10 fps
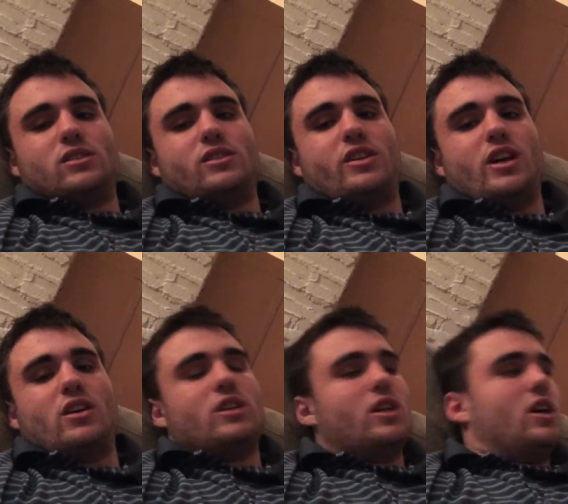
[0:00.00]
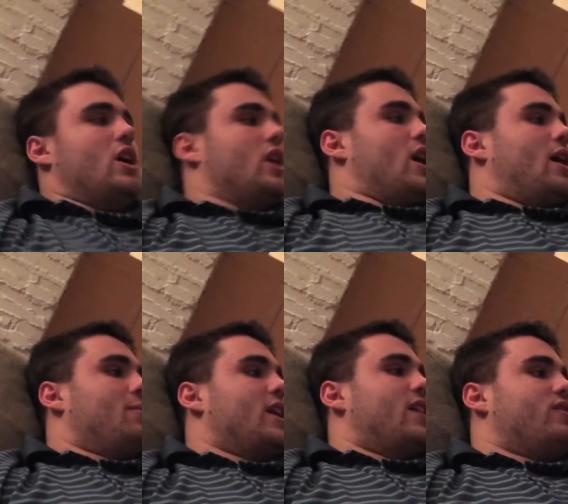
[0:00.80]
So, I'm
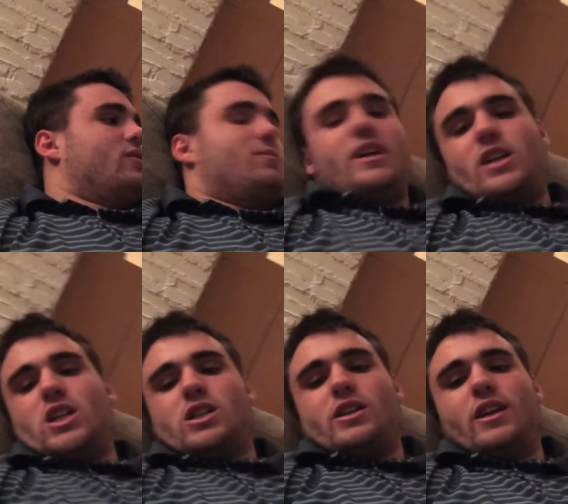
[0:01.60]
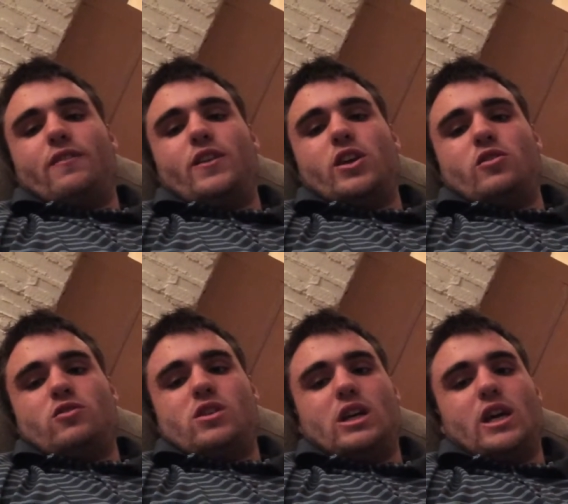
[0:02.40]
gonna have some dinner in a few,
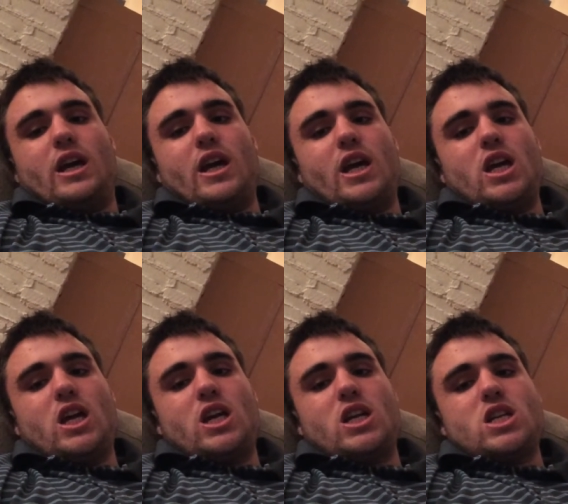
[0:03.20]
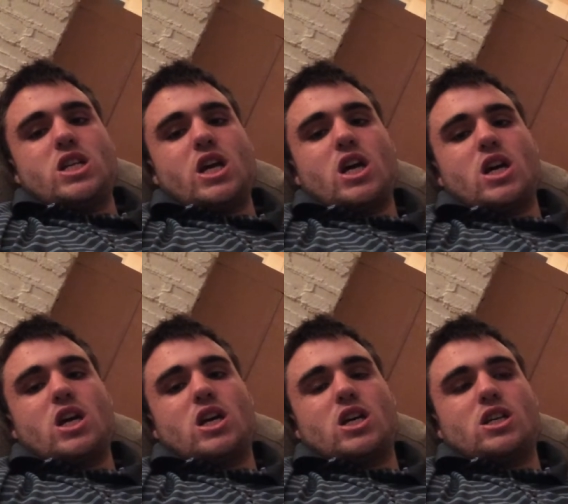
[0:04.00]
and
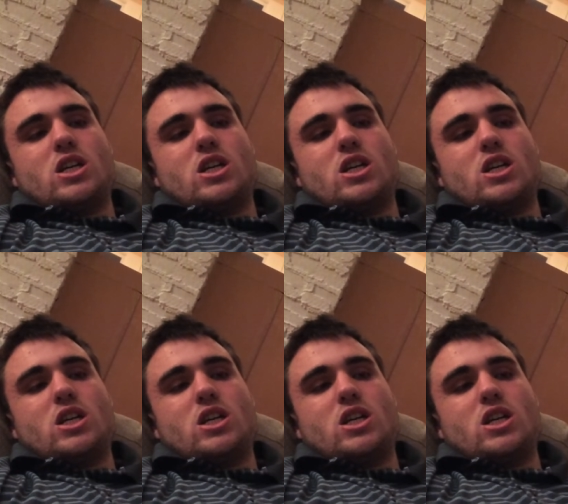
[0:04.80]
uh,